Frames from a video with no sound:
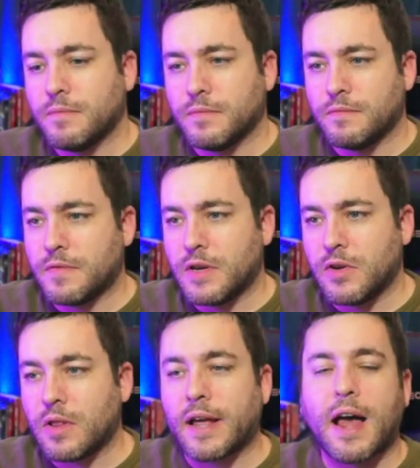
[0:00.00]

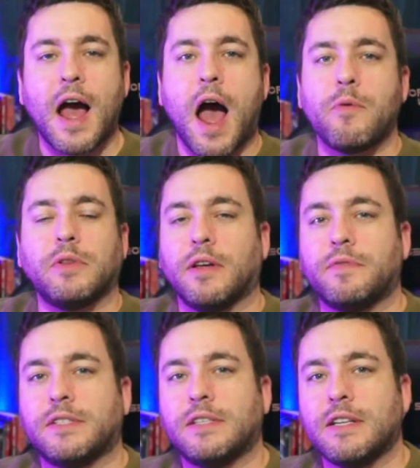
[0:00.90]
video. Like I would love
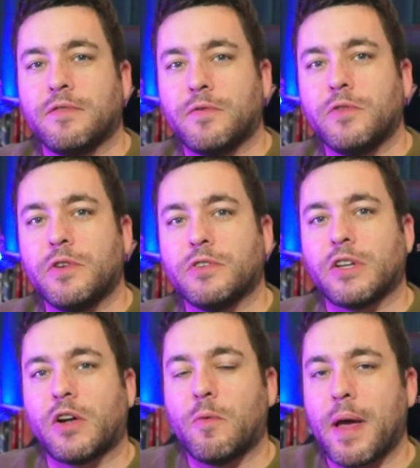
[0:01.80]
to see in a few years,
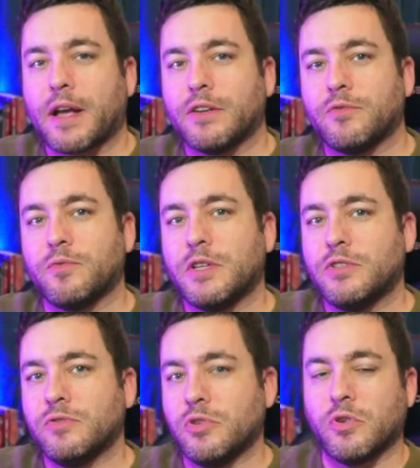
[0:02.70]
I go back and redo
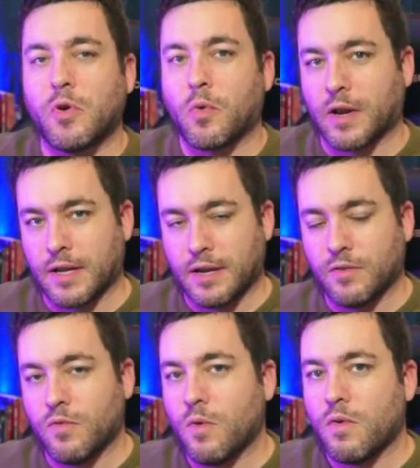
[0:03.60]
Unicorn again.